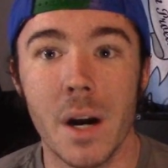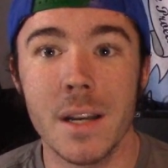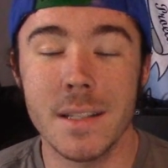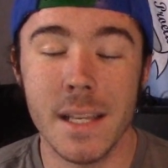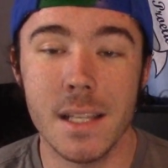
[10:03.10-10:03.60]

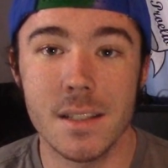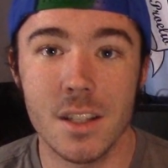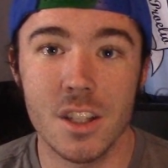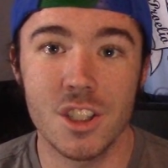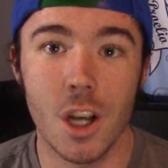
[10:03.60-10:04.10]
buying tickets
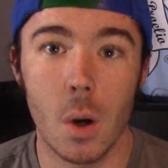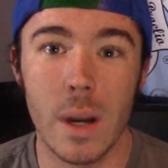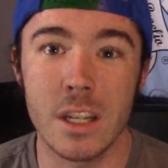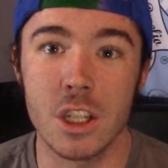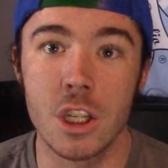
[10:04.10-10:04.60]
to this show
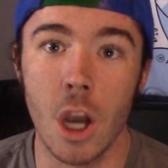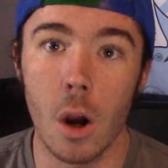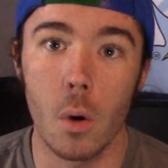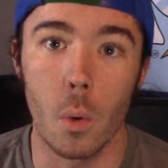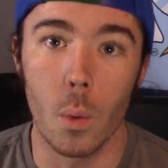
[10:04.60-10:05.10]
and
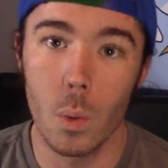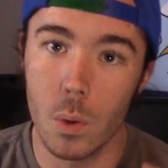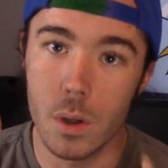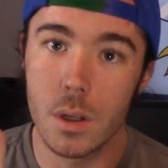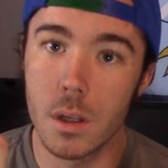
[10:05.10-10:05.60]
go,
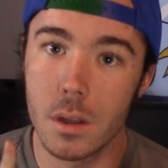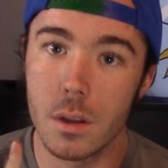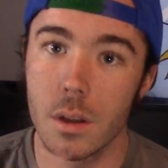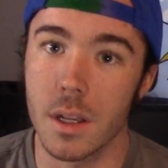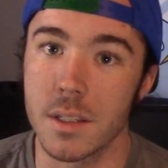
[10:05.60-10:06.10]

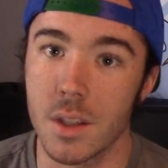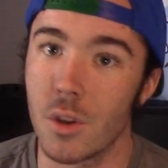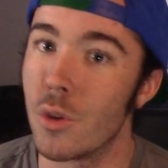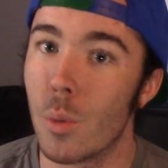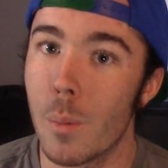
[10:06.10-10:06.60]
because
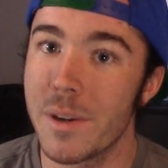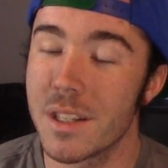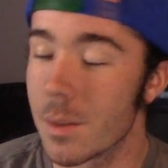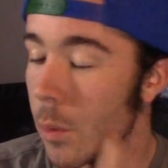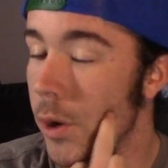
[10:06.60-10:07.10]
you won't be
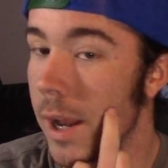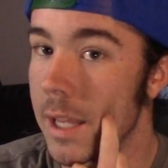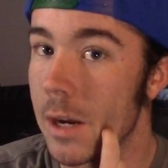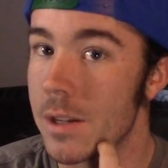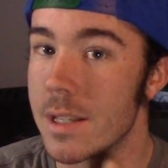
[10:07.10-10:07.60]
disappointed, I
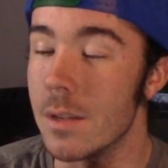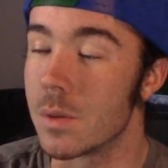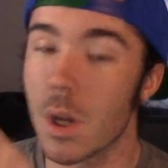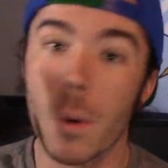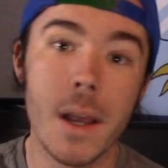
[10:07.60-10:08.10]
guarantee you.
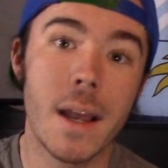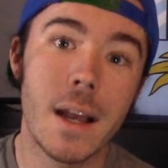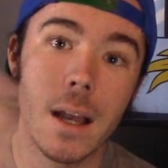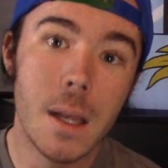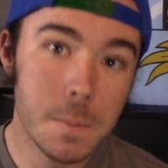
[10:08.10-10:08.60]
So
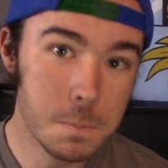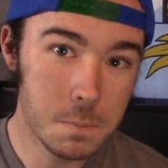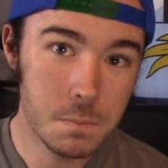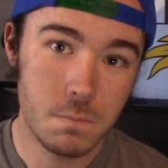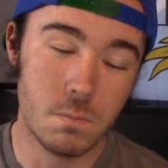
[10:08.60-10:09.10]

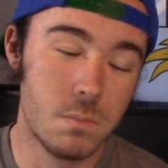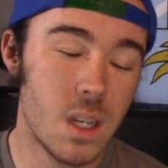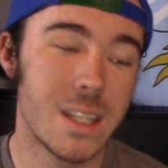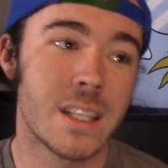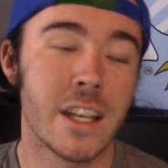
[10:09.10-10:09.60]

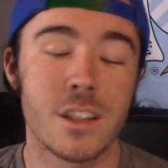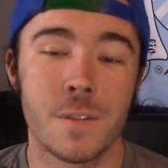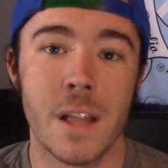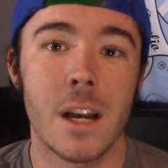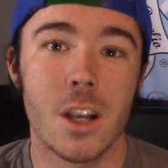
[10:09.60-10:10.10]
tickets
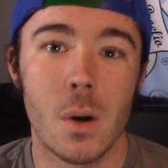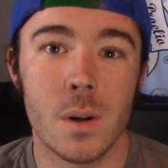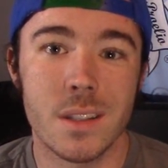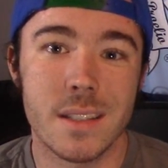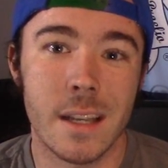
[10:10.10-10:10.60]
for that go
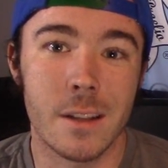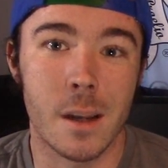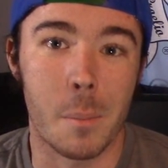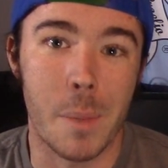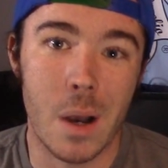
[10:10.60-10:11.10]
on sale in
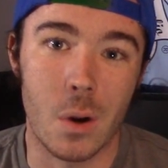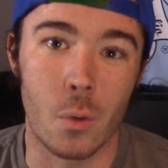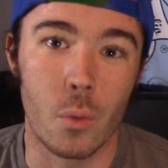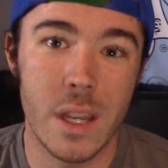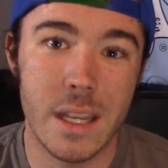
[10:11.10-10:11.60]
about a
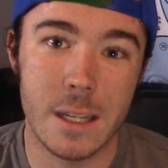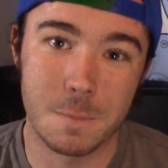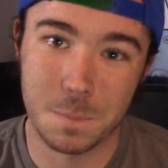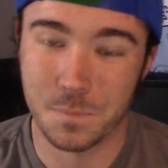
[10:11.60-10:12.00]
week,